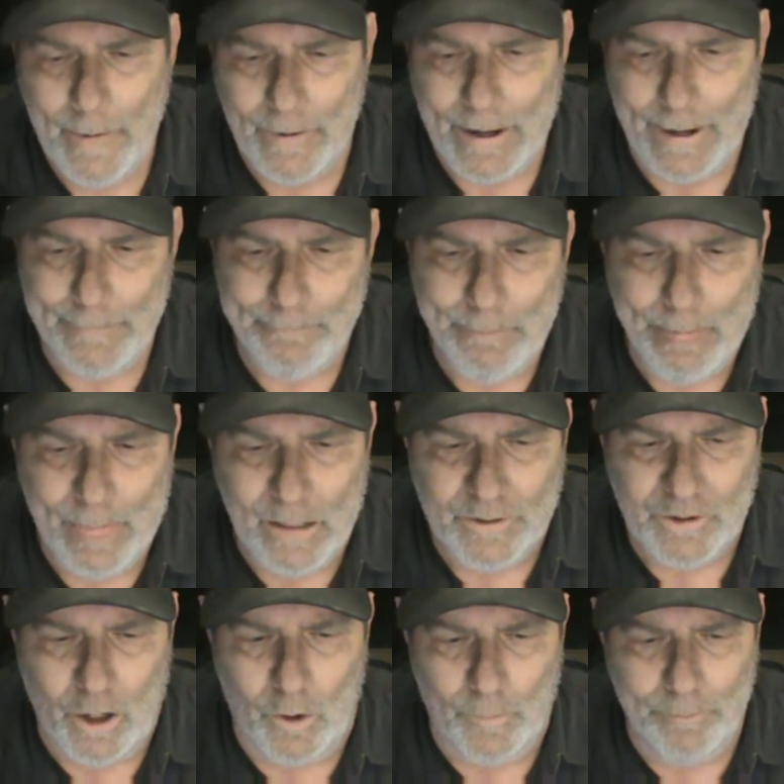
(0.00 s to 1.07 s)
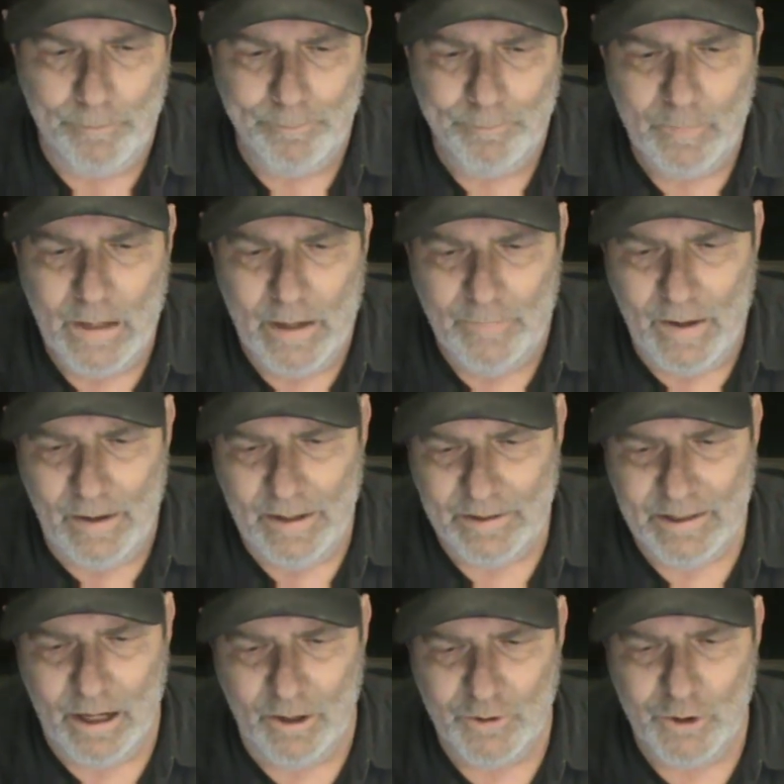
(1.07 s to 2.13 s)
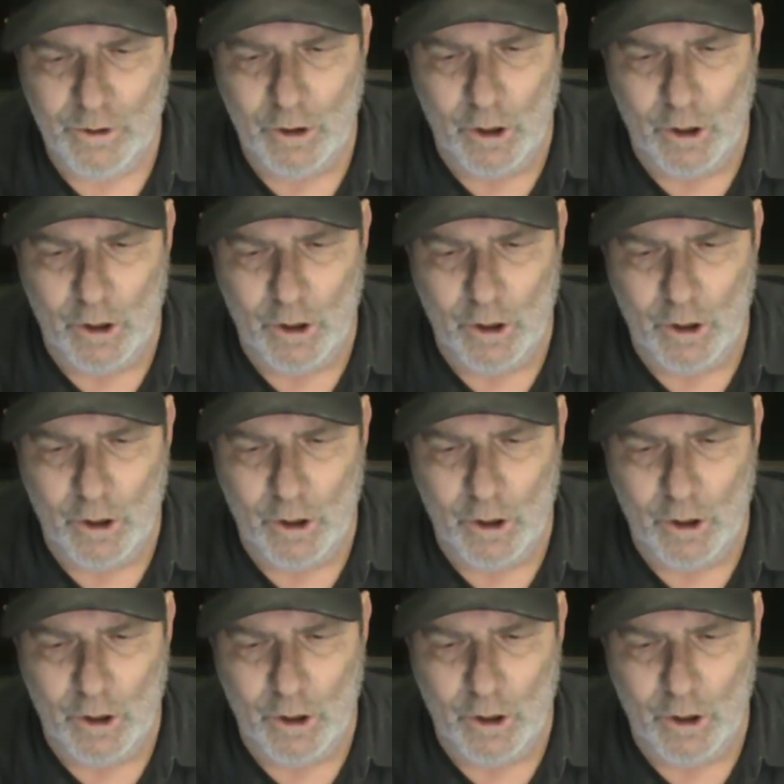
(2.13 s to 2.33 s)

Okay, so then it tells you